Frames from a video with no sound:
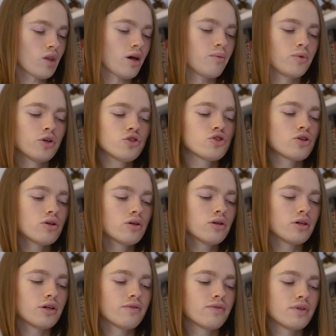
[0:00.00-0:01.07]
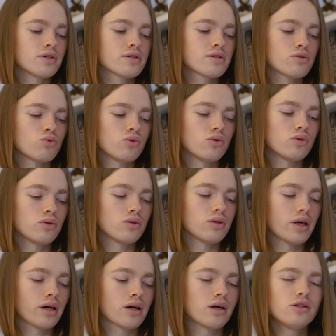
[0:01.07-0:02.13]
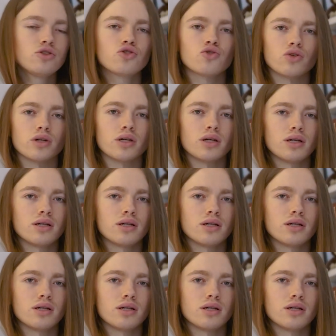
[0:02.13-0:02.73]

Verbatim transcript: Not sure if this like country